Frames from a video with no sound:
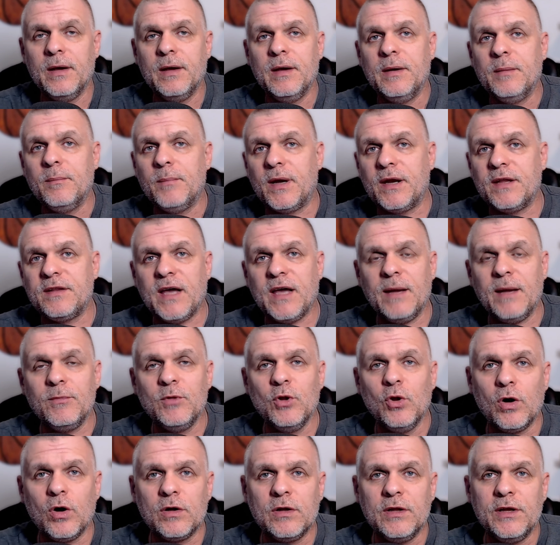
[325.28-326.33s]
By the time
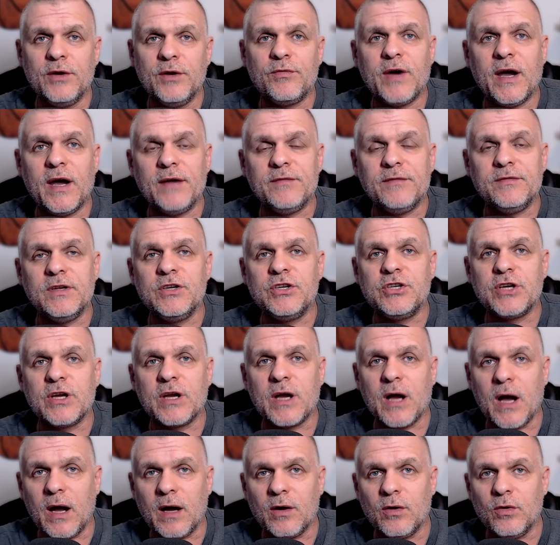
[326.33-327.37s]
Longley arrived in
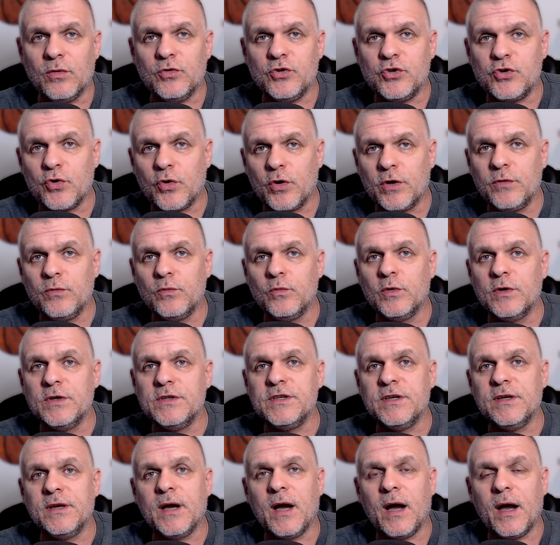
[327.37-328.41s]
Chicago, Jordan was
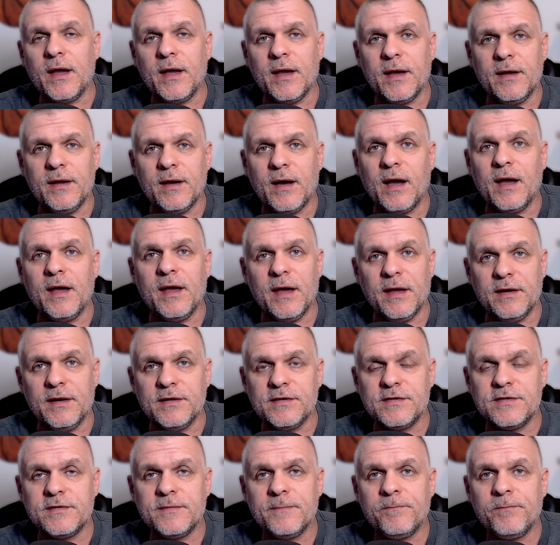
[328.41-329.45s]
in
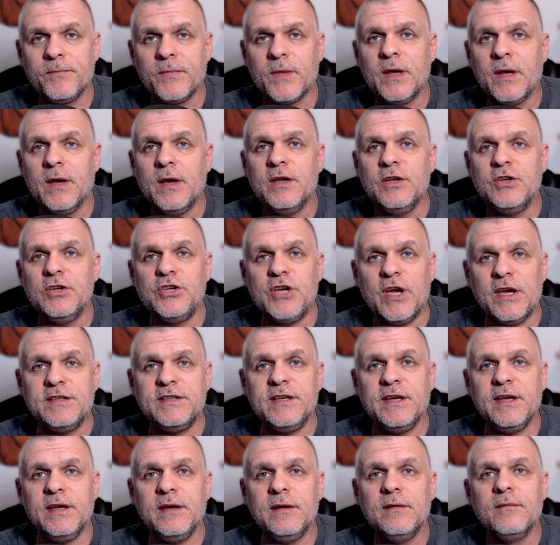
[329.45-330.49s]
hiatus,
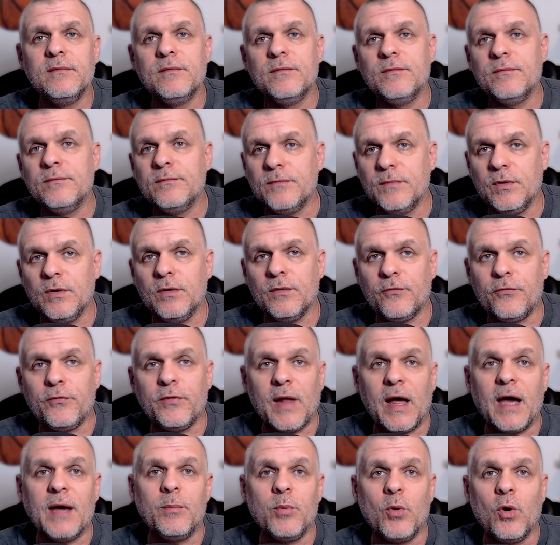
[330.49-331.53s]
chasing
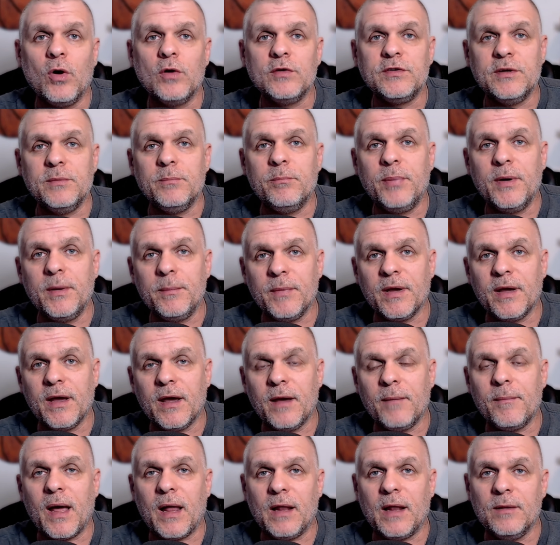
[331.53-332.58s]
fly balls in
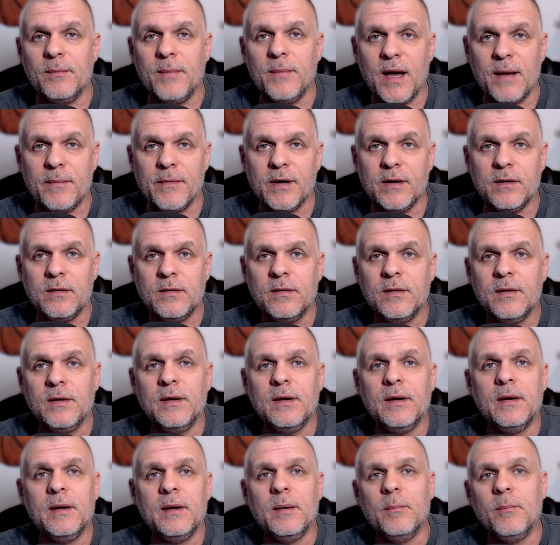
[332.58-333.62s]
Birmingham, Alabama.
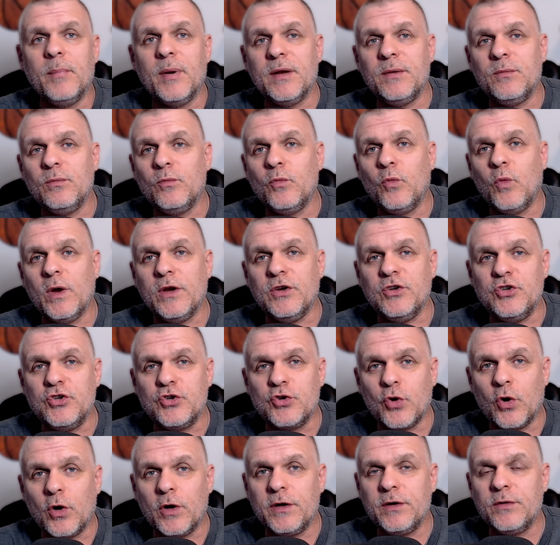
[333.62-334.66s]
But when
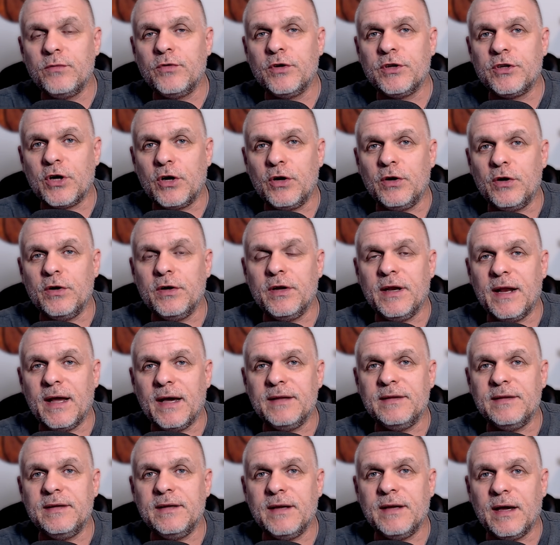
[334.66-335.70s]
Jordan returned in
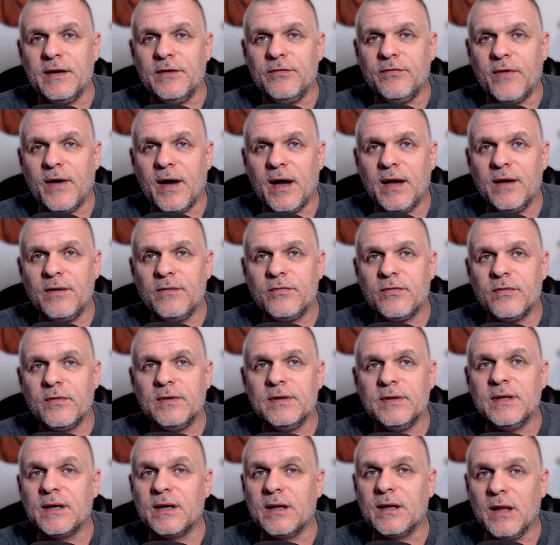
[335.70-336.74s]
1995,
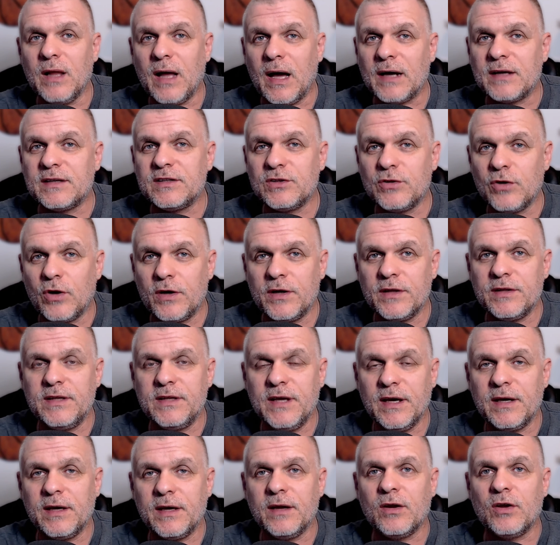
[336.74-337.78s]
the clock started
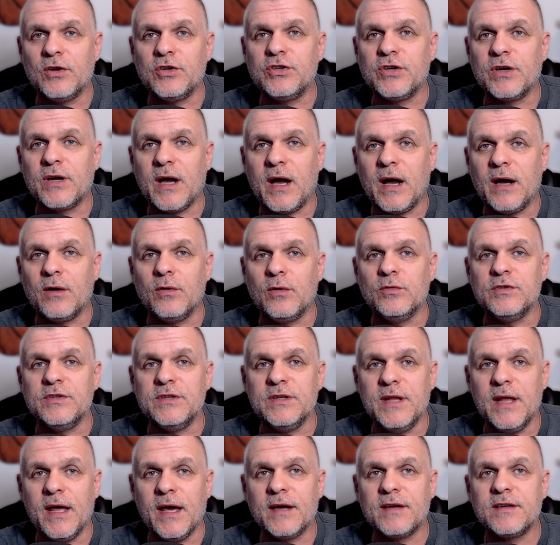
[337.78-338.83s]
ticking on Chicago's
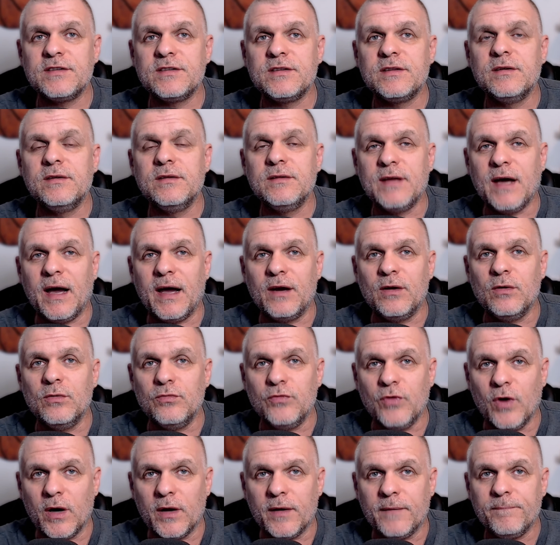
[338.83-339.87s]
next title
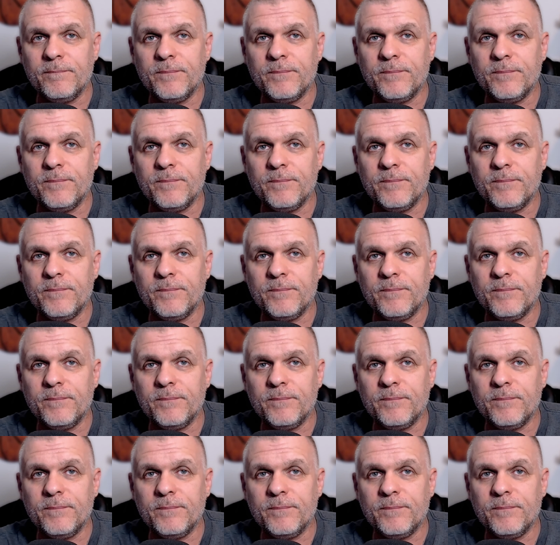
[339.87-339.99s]
run.